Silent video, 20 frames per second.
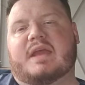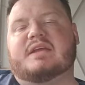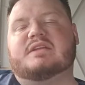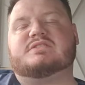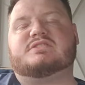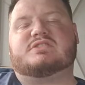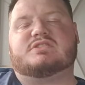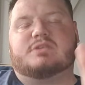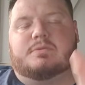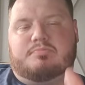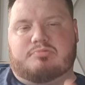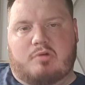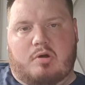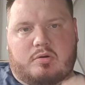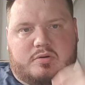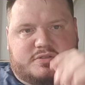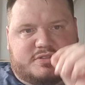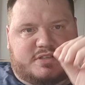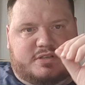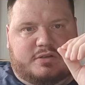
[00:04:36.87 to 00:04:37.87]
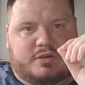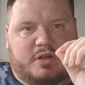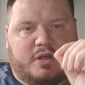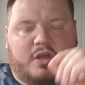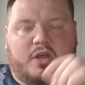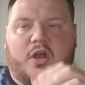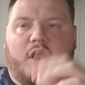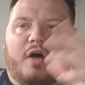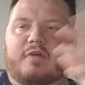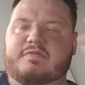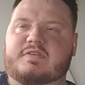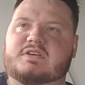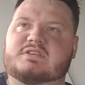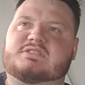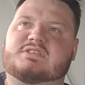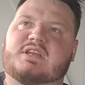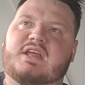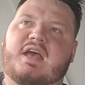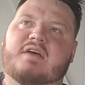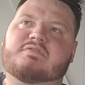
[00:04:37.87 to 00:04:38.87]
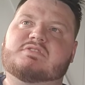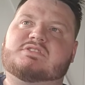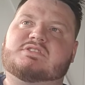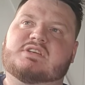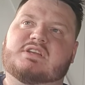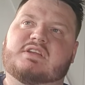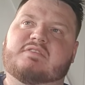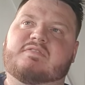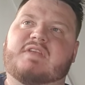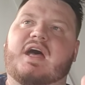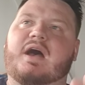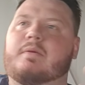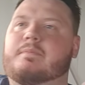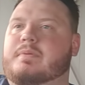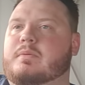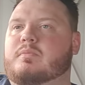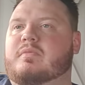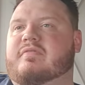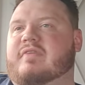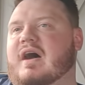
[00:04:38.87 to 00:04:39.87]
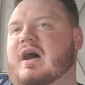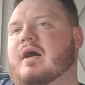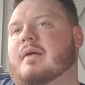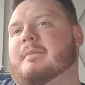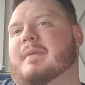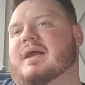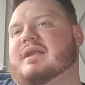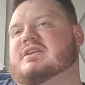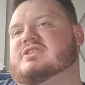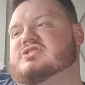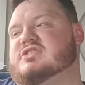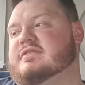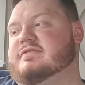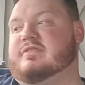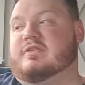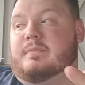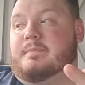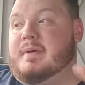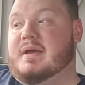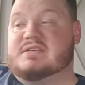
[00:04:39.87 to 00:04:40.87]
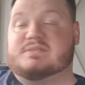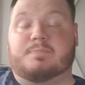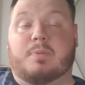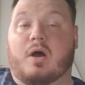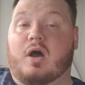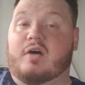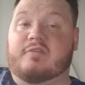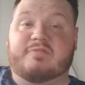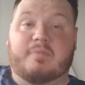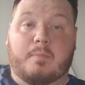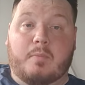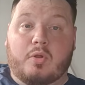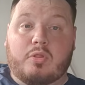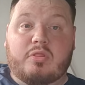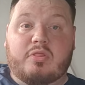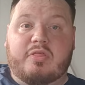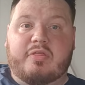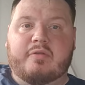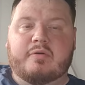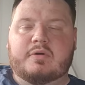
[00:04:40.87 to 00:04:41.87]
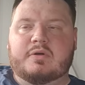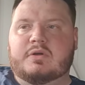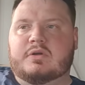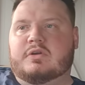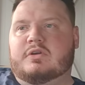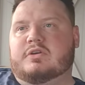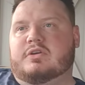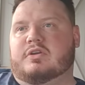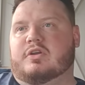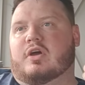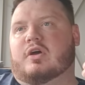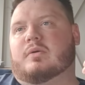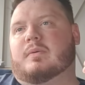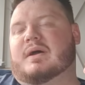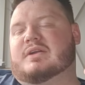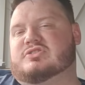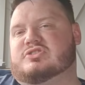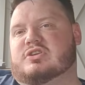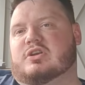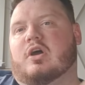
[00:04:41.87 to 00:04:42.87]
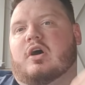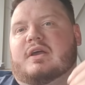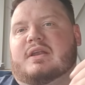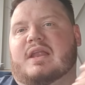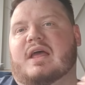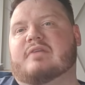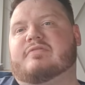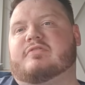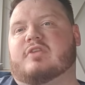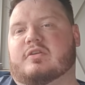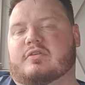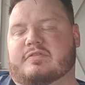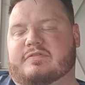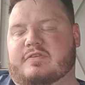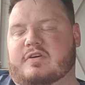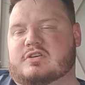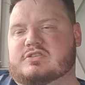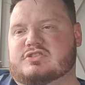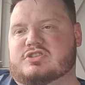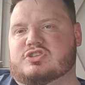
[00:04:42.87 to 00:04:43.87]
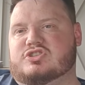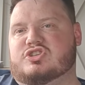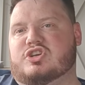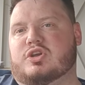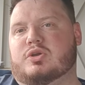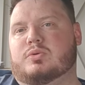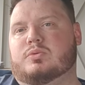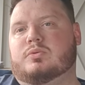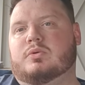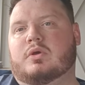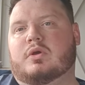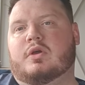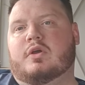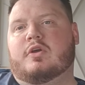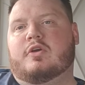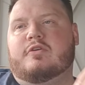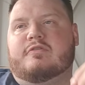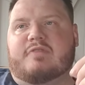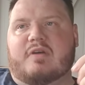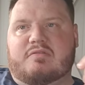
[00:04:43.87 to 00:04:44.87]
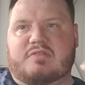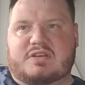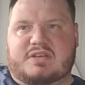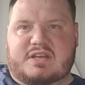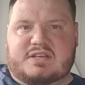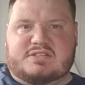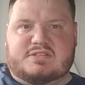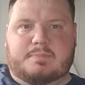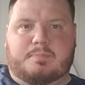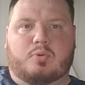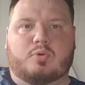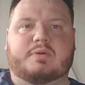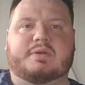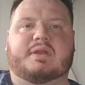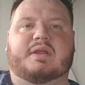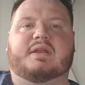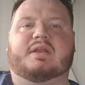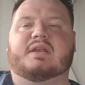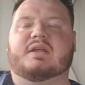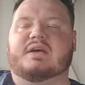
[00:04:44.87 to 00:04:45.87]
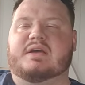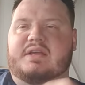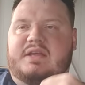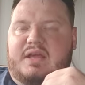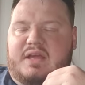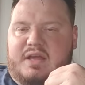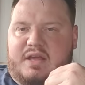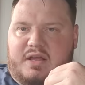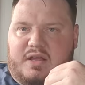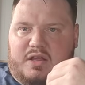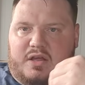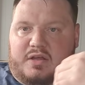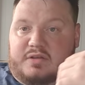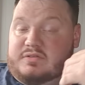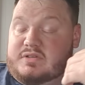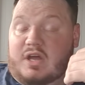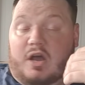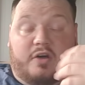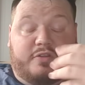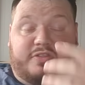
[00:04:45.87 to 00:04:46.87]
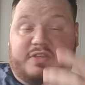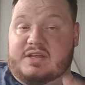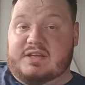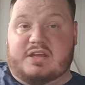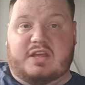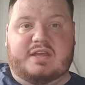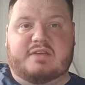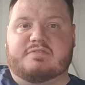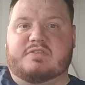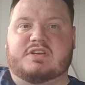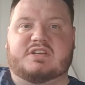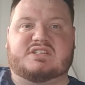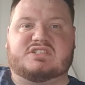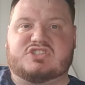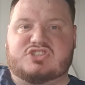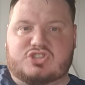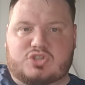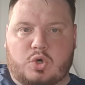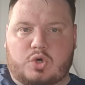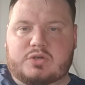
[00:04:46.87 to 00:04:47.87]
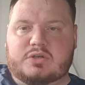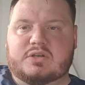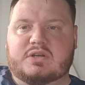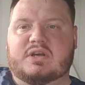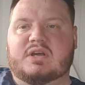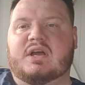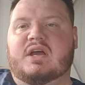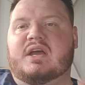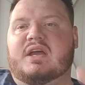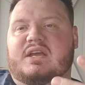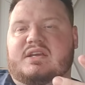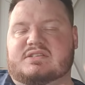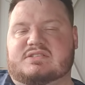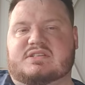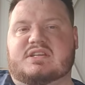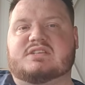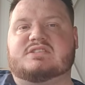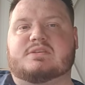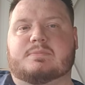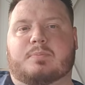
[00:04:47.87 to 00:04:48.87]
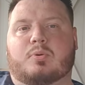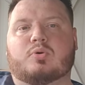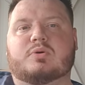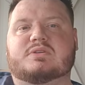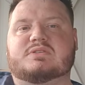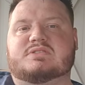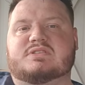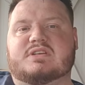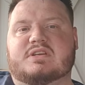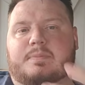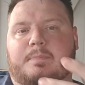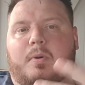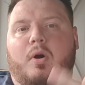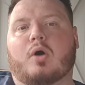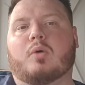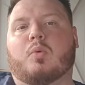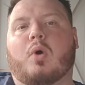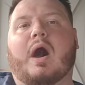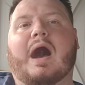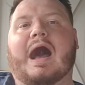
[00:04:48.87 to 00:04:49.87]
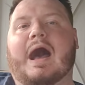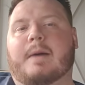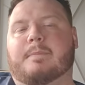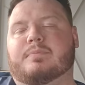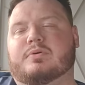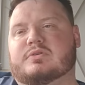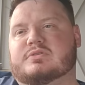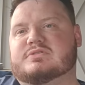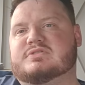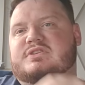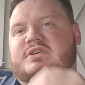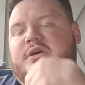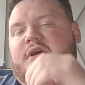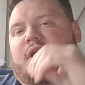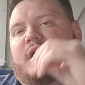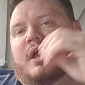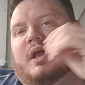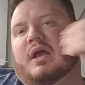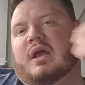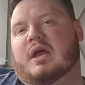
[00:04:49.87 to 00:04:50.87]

It's surprising. Obviously, Everton have now been without a manager for the best part of a month. You know, Ancelotti left on the 1st of June, very disappointedly. I think even his son is disappointed by what happened.